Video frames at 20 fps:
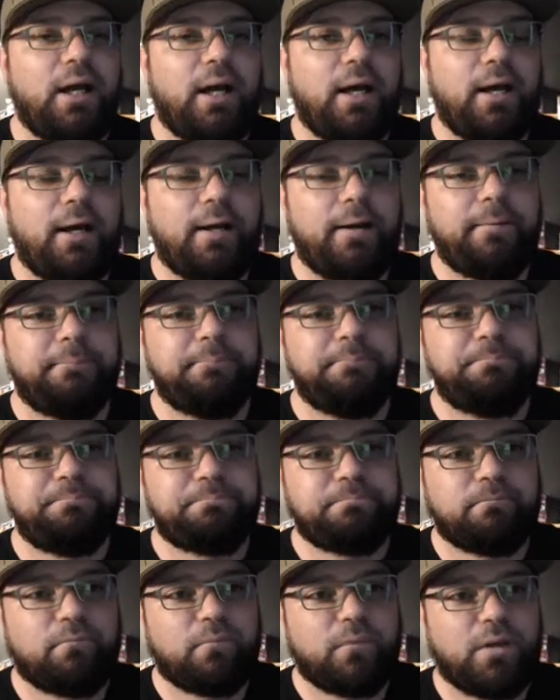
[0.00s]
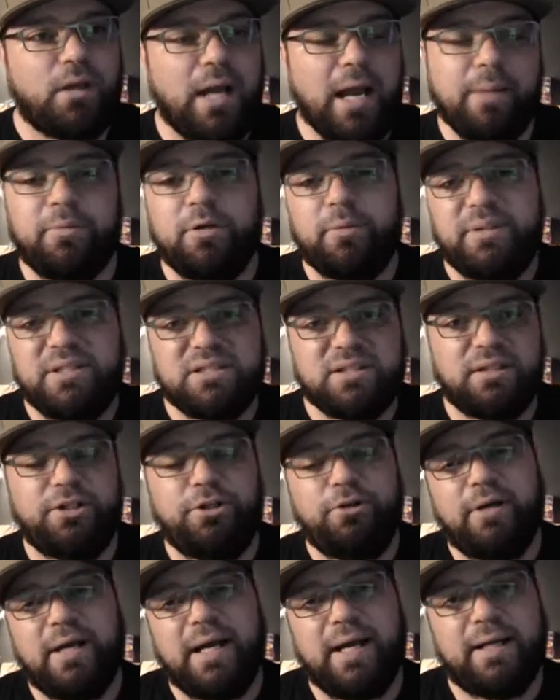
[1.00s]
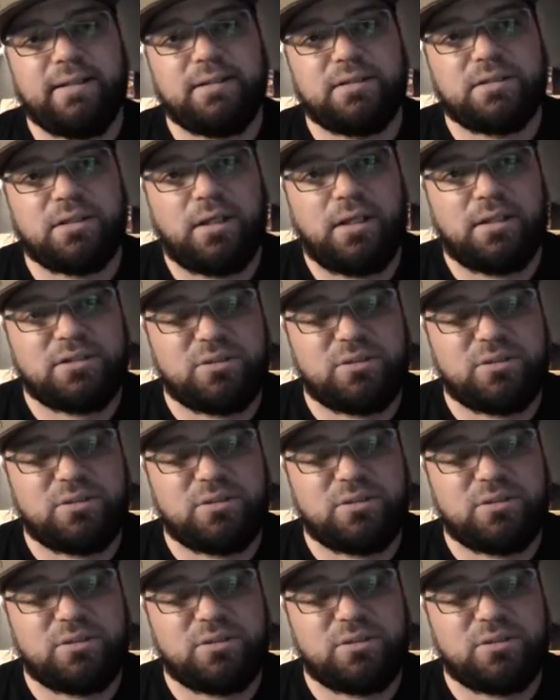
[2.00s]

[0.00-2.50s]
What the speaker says: I'm going to be sending you guys